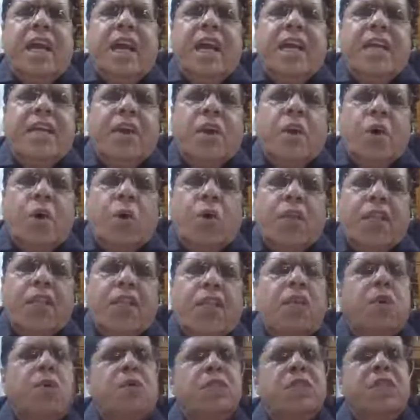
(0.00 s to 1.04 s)
at all
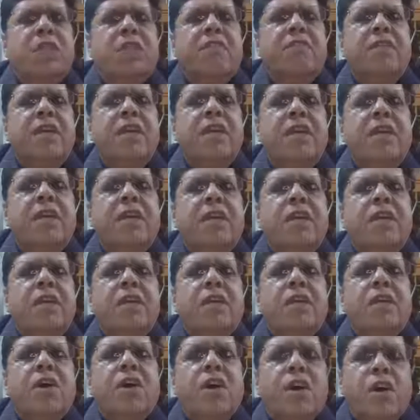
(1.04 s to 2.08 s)
the dose level
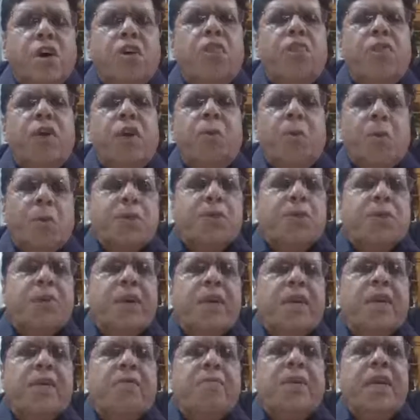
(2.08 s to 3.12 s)
of
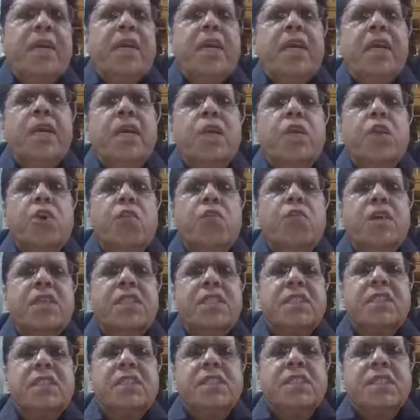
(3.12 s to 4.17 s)
amoxicillin, it
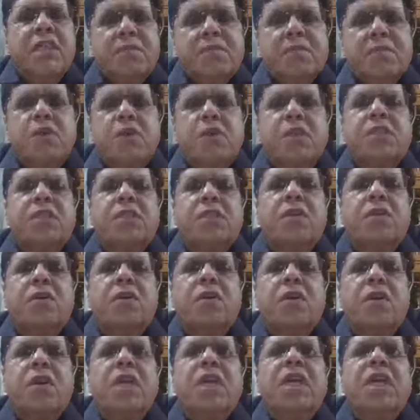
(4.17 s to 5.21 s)
lowers the serum
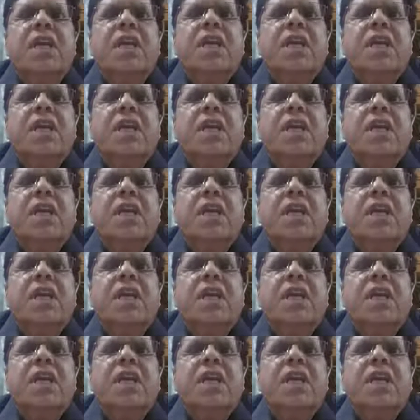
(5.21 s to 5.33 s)
cholesterol,